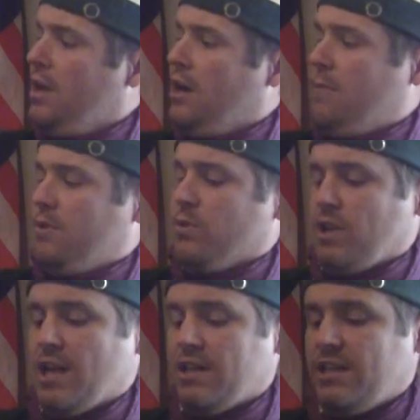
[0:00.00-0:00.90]
Um, there's
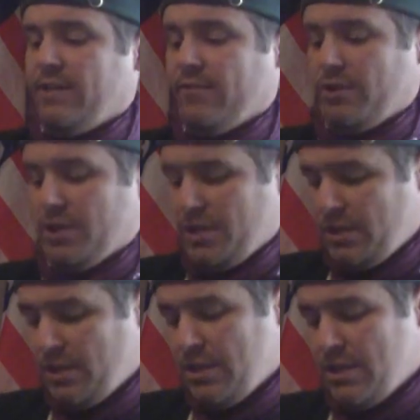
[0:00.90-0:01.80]
lots of different
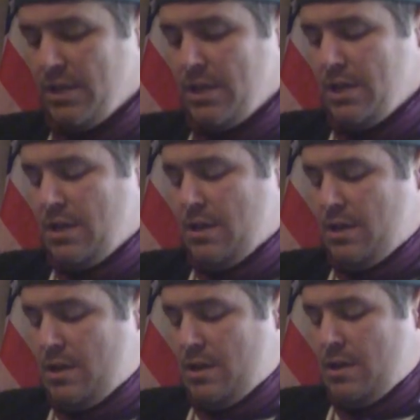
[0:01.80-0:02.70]

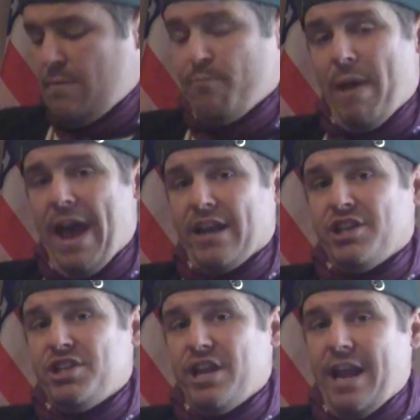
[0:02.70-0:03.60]
bag
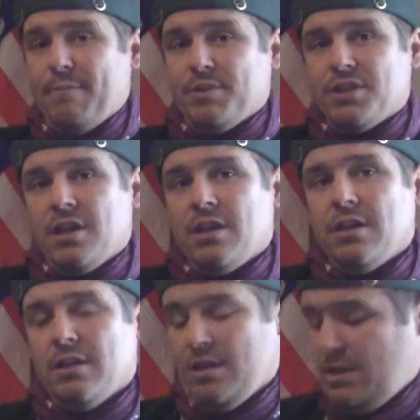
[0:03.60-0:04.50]
shapes.
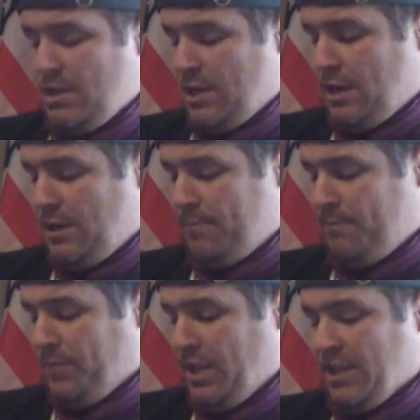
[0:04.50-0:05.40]

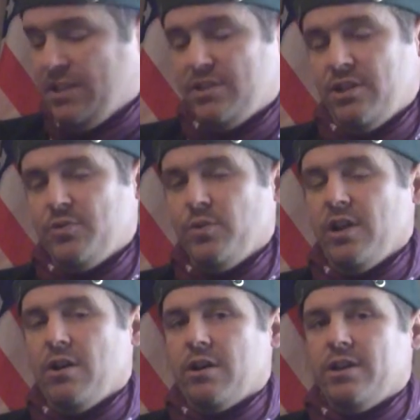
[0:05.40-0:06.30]
Um, it's it's
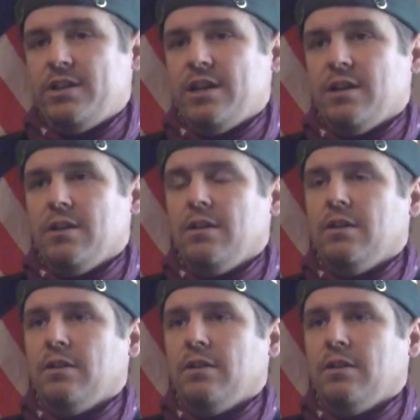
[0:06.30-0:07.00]
really hard to tell,